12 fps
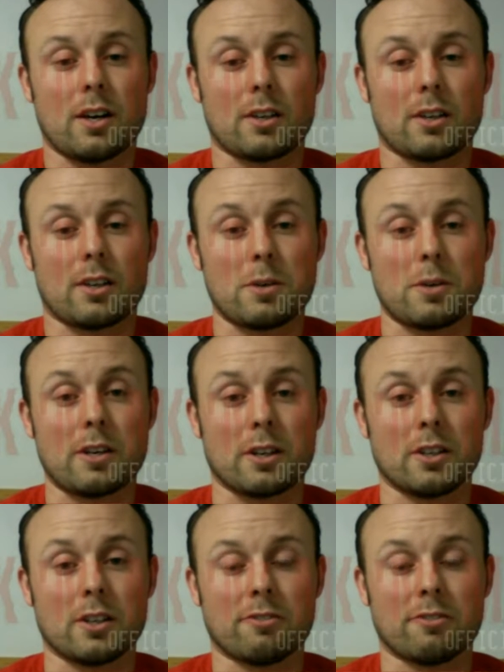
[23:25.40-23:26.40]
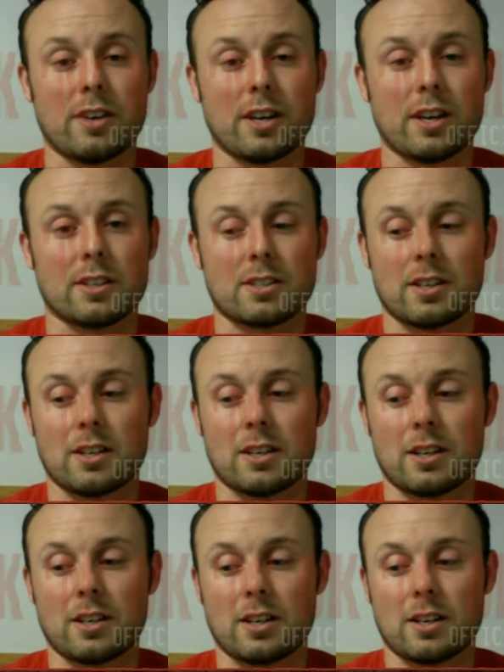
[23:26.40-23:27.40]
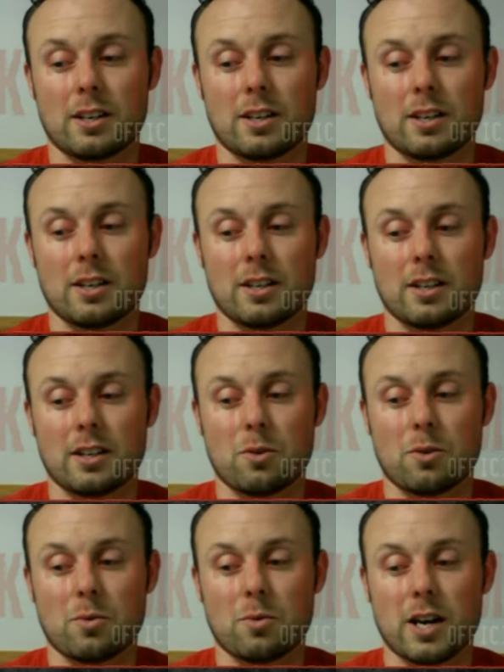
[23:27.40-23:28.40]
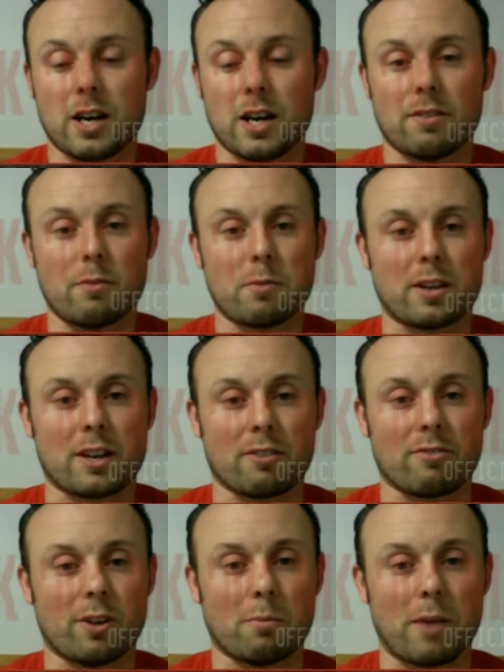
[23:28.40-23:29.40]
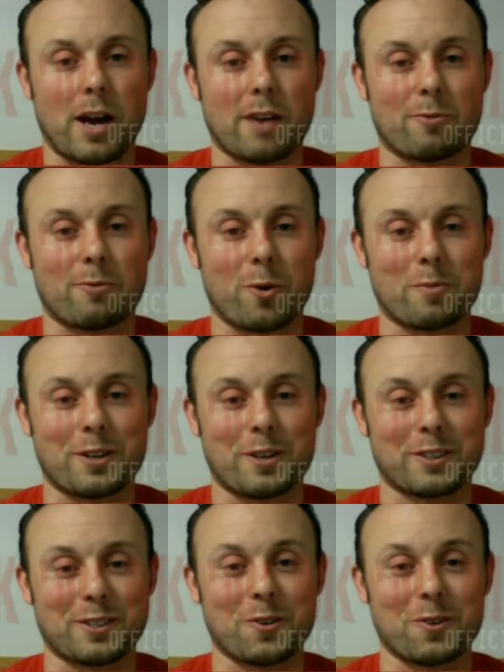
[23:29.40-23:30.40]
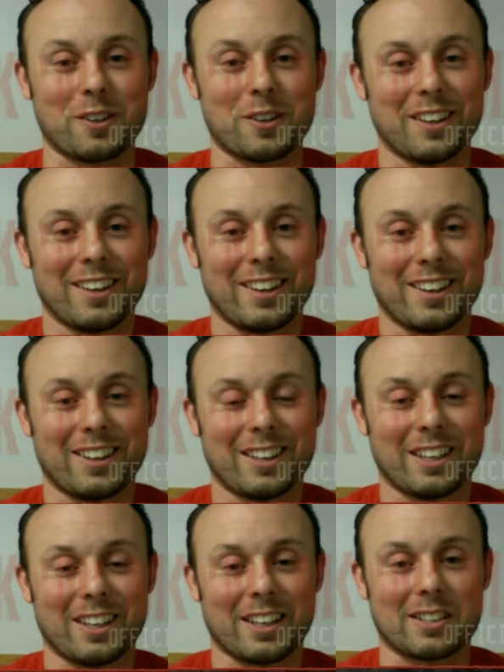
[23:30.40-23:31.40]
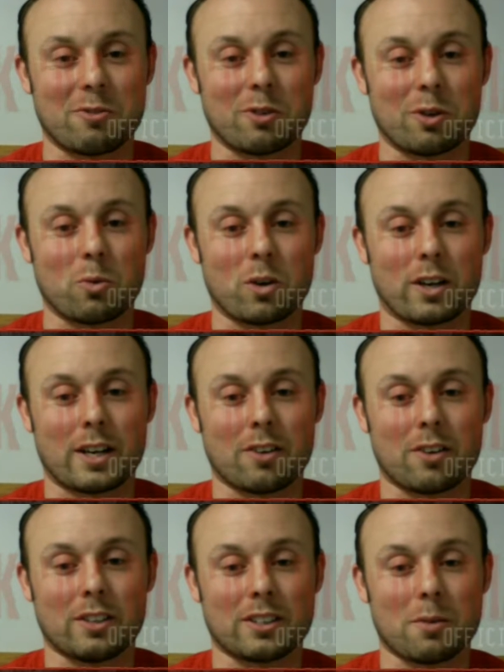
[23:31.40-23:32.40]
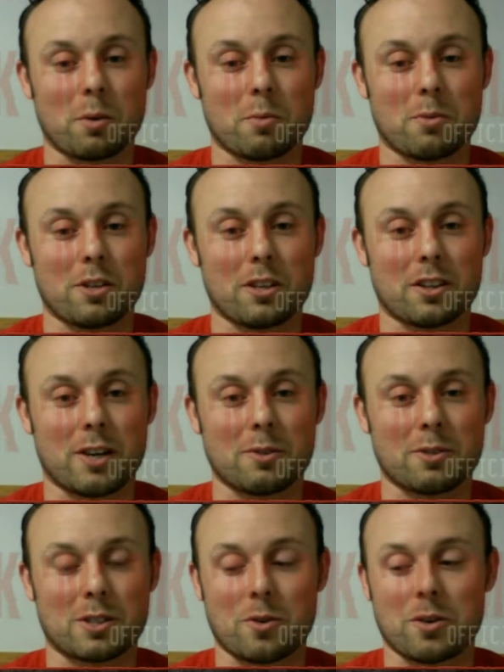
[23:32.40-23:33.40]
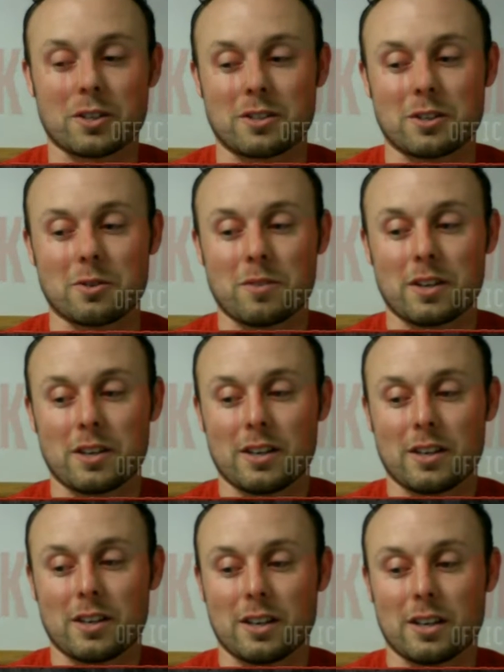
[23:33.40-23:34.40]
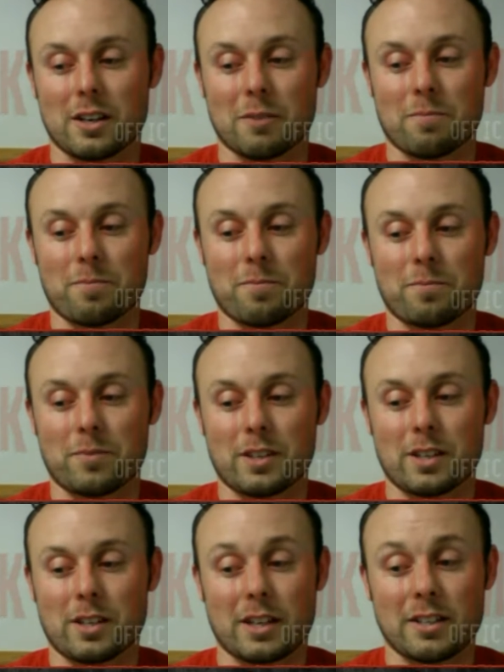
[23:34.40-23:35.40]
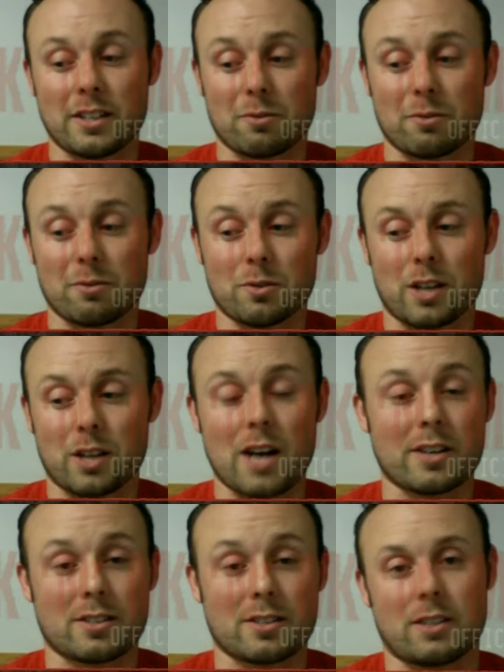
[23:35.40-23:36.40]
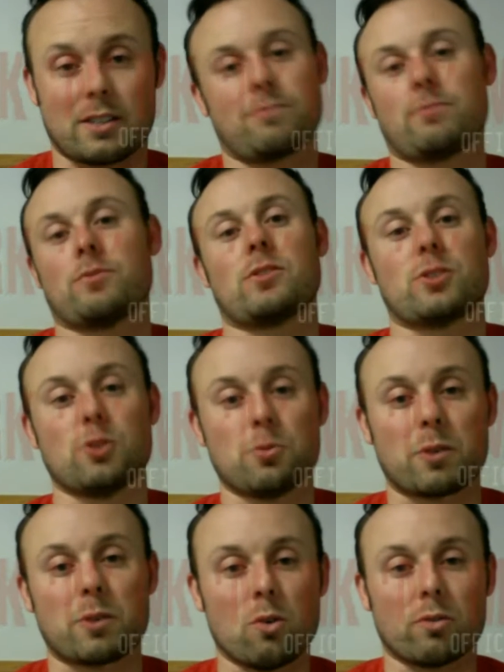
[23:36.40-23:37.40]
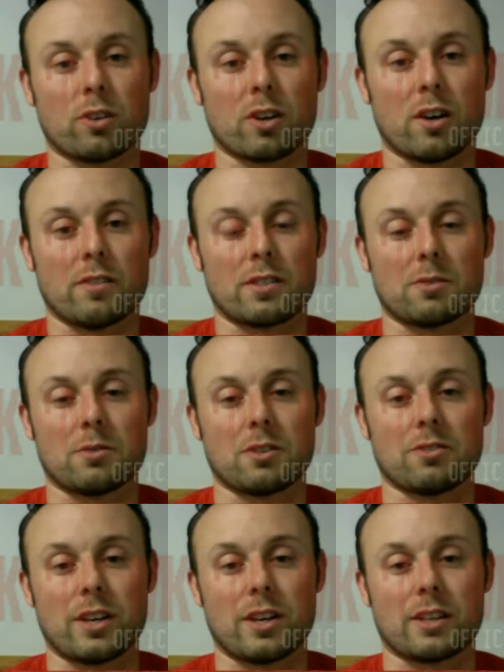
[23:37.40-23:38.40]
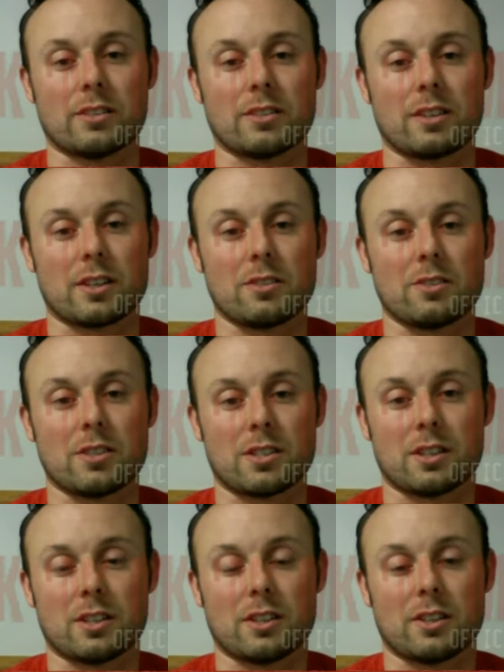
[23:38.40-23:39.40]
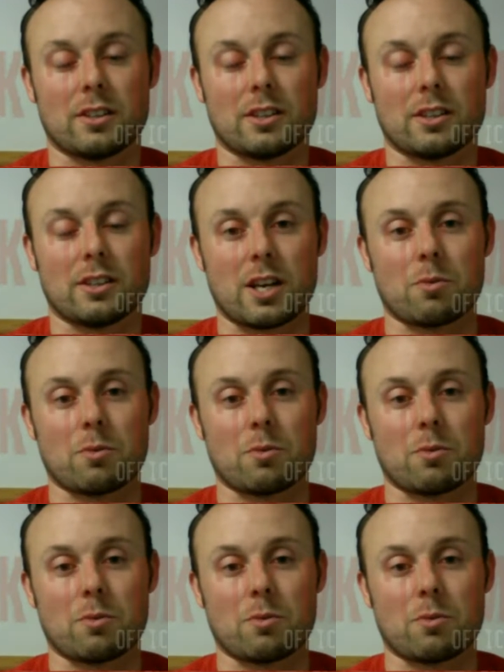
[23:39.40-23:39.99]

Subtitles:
could make a good face. I think everybody kind of felt bad for him during this whole thing. It didn't really work out like WWE thought it was going to. And I think Lana's like super over, obviously, with the fans. Like you just said, they chant, "We